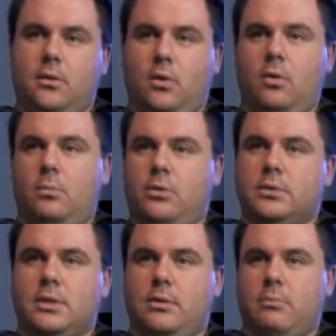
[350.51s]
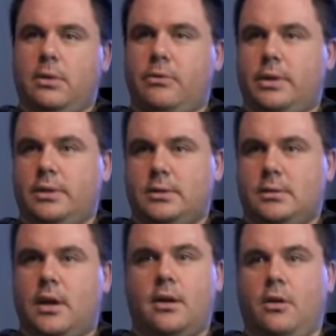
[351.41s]
all the books that have been
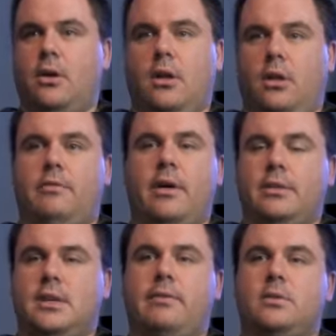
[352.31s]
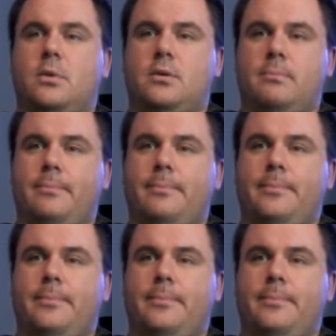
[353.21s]
released, and I know a lot of others have as well.